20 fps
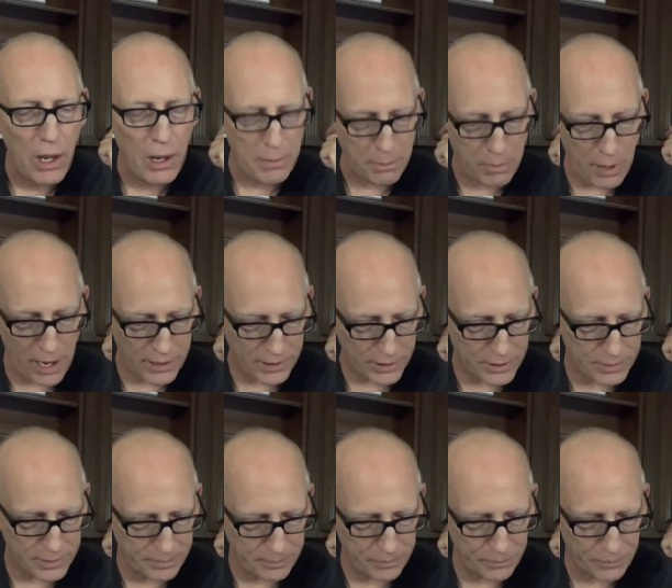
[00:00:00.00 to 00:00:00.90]
But
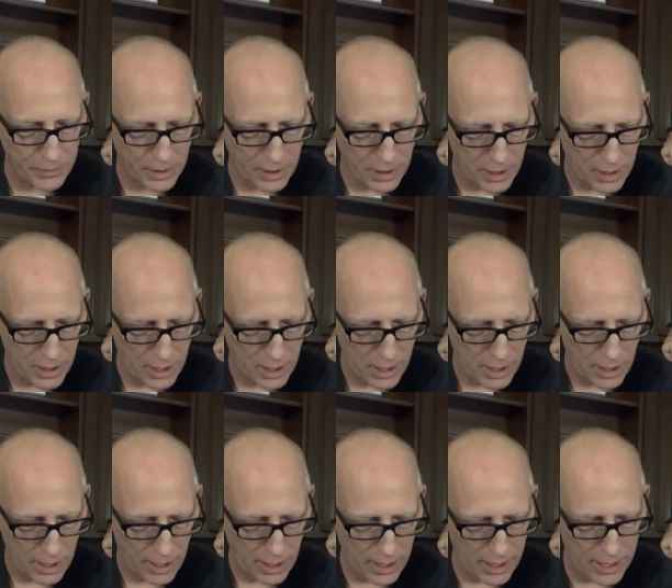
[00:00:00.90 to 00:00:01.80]

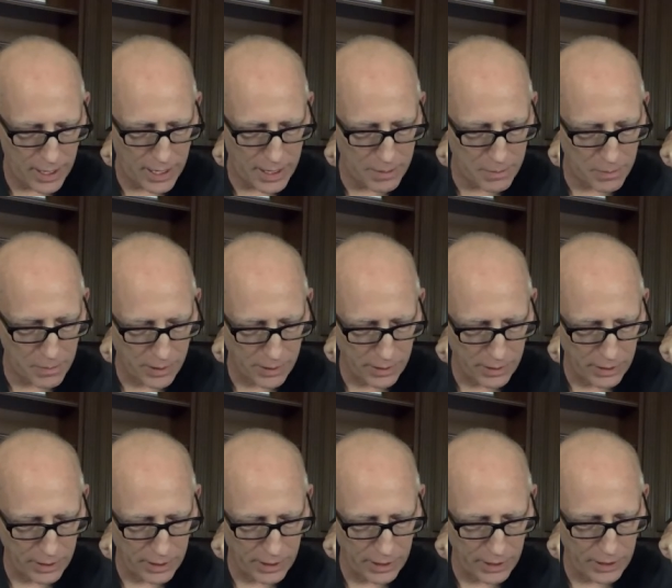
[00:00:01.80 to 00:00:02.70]
um,
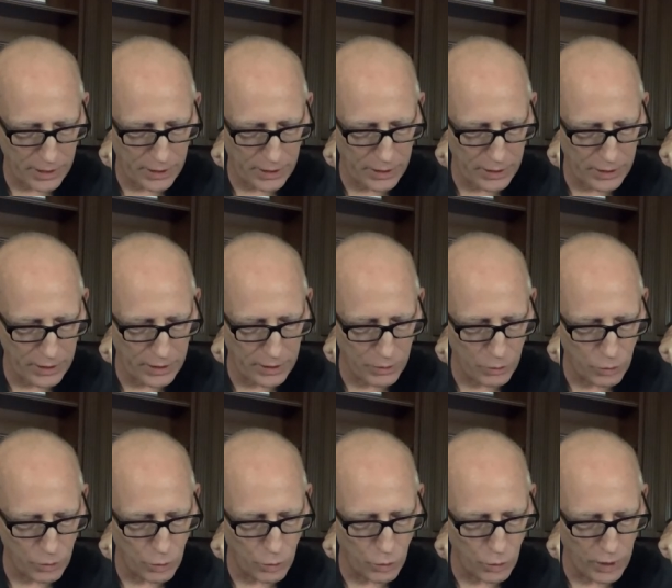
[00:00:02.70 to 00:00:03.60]

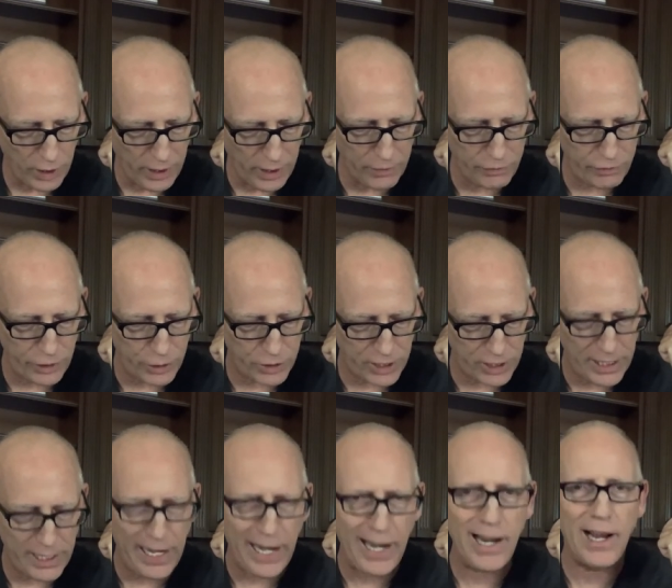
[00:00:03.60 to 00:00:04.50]
if you
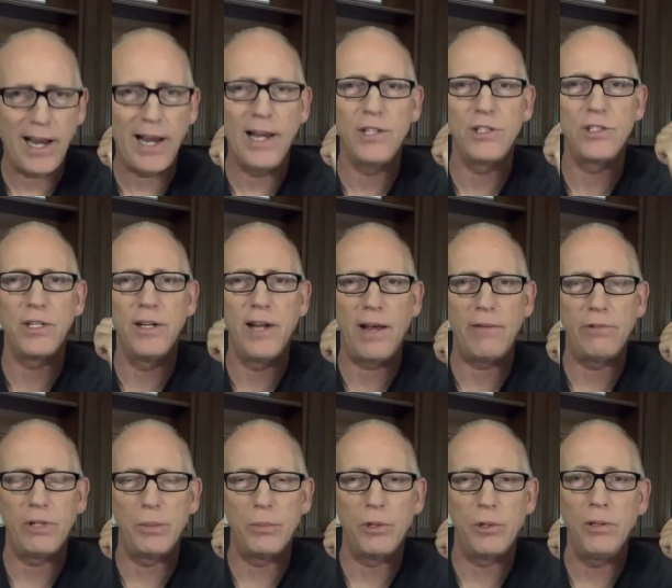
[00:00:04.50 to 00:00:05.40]
think AI is
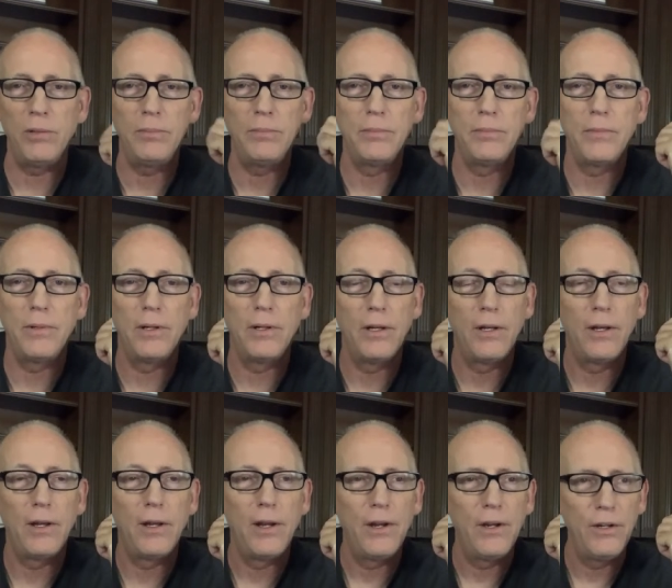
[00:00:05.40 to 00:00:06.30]
inevitable,
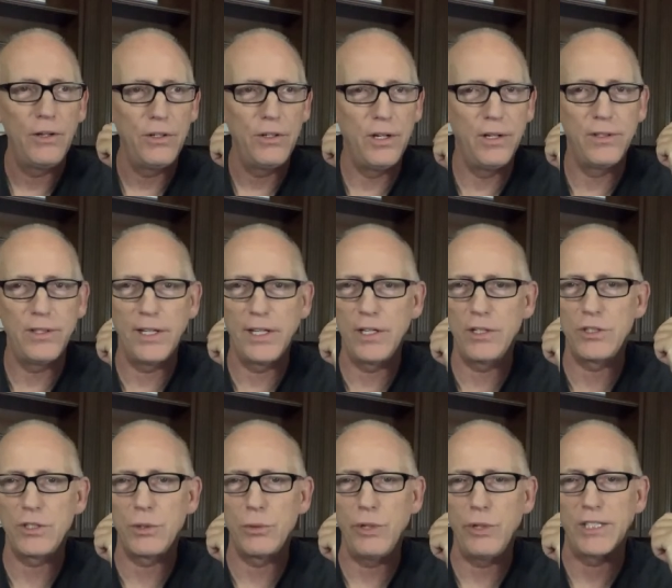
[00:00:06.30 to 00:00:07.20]
do you think
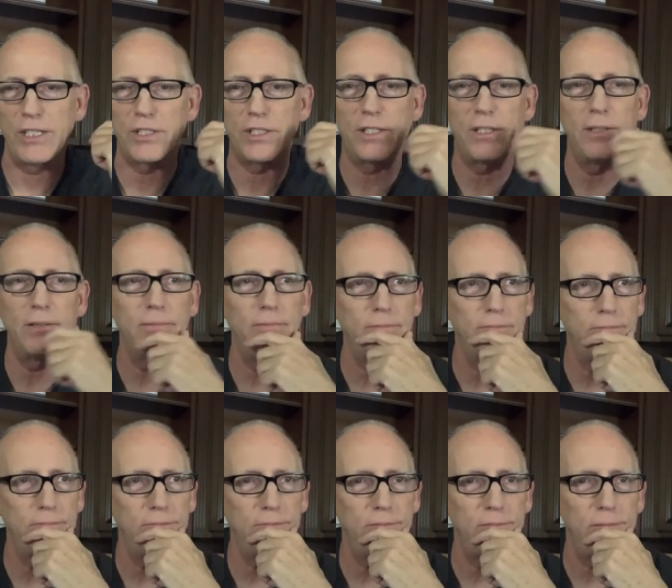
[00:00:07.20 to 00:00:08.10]
it's a risk?
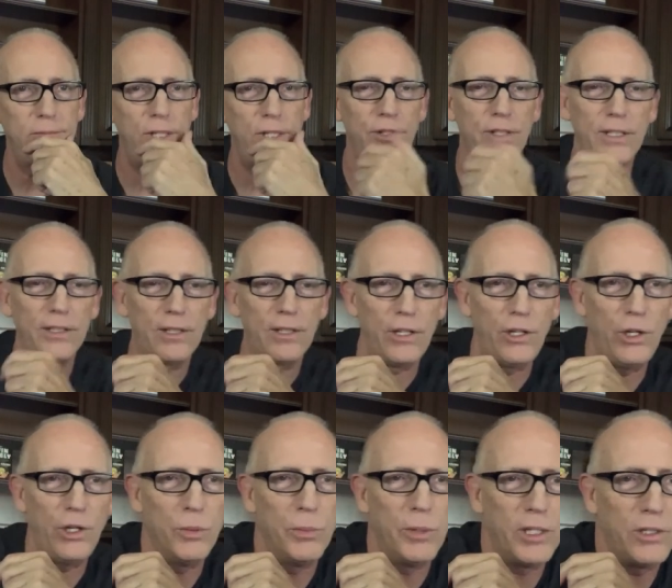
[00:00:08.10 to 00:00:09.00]
Do you think that
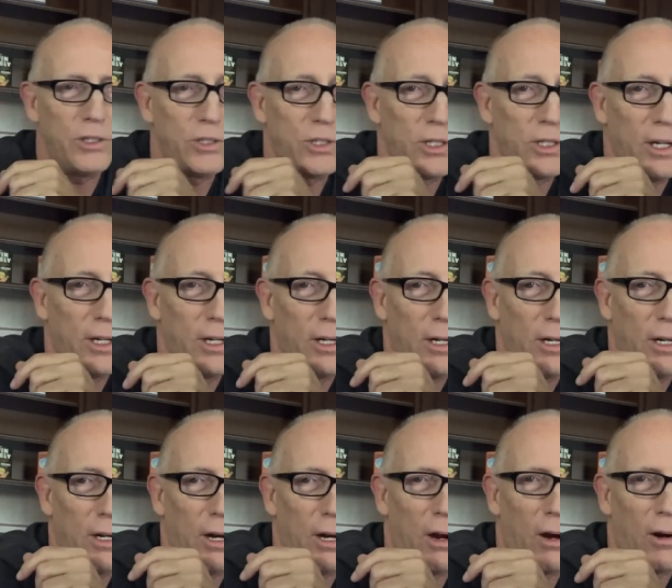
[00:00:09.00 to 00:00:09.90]
humans
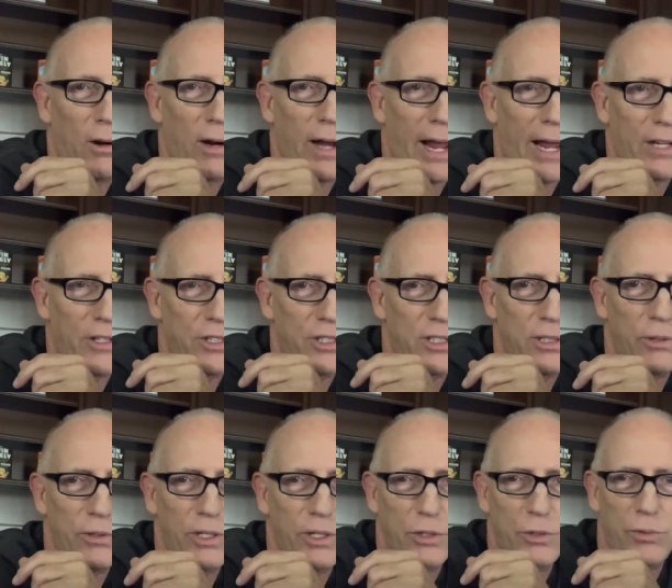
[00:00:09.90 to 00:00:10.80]
are at
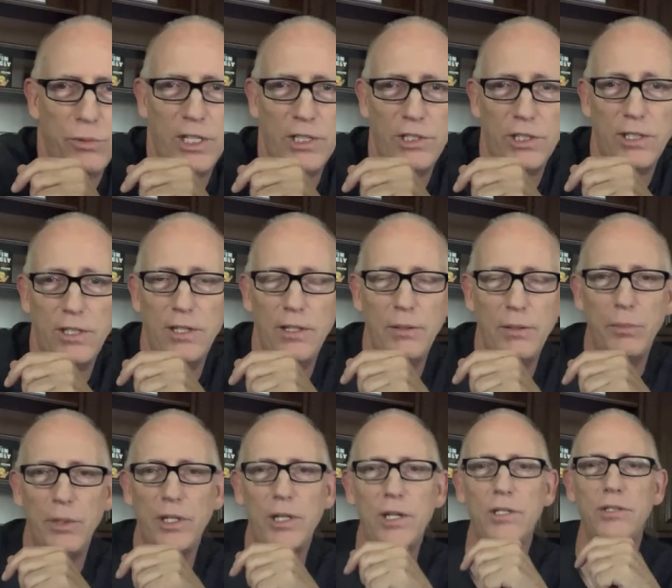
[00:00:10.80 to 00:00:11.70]
serious risk
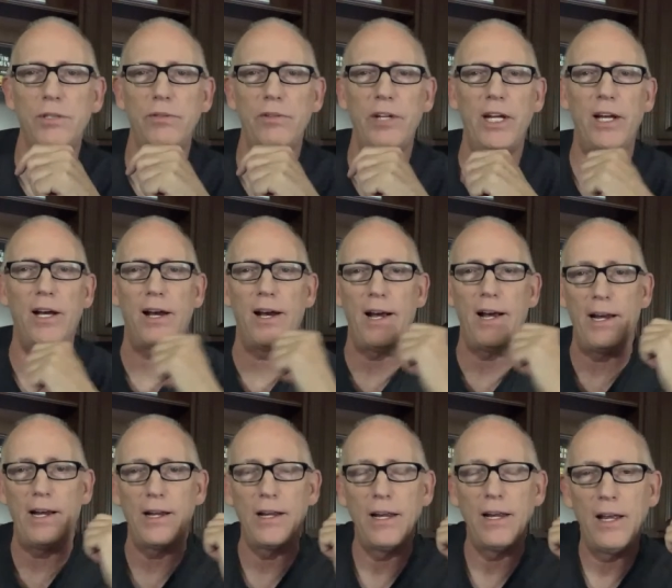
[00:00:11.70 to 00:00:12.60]
because of
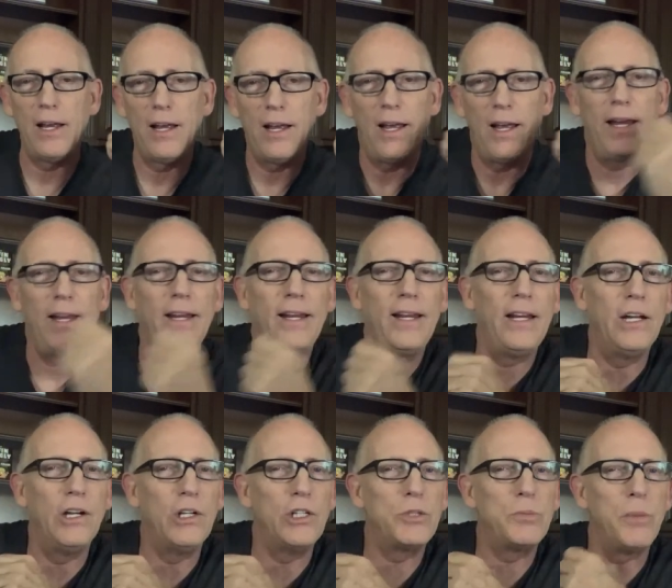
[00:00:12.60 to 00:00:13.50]
AI?
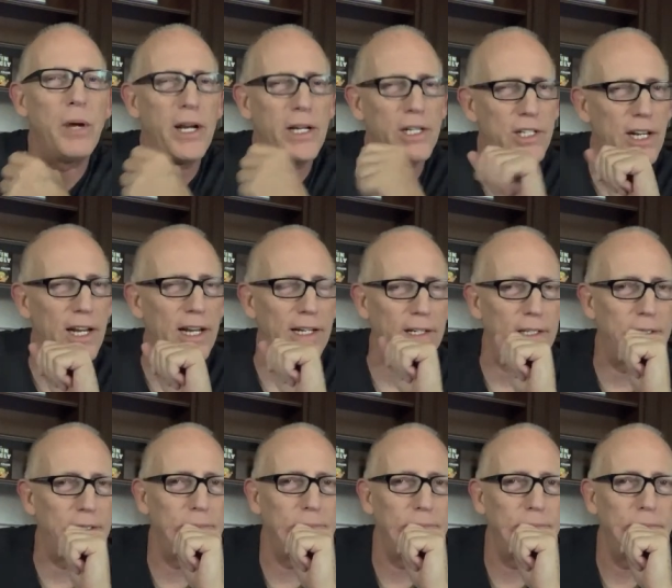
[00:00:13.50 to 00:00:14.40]
Here's my take.
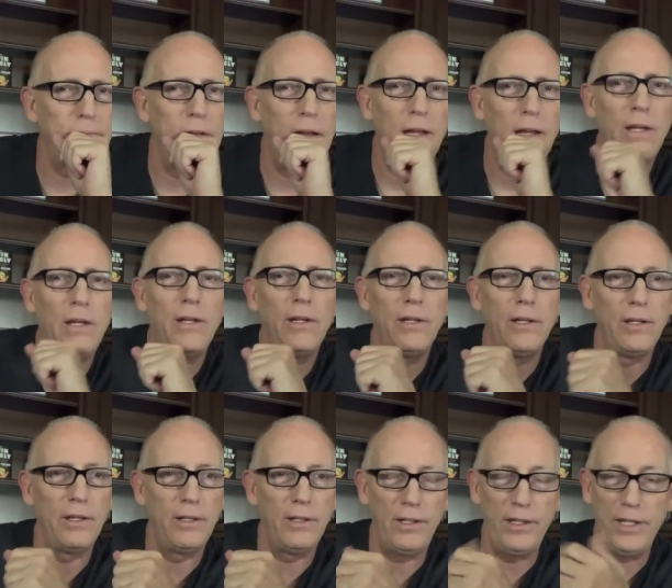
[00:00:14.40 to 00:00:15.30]

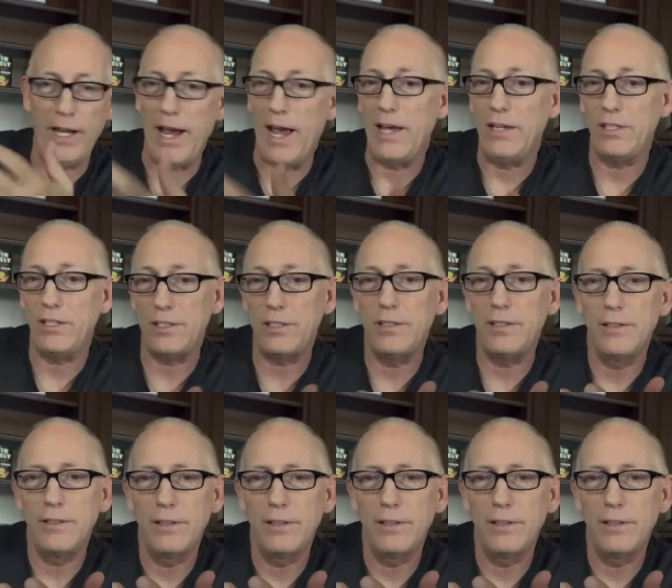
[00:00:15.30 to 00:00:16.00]
Yes.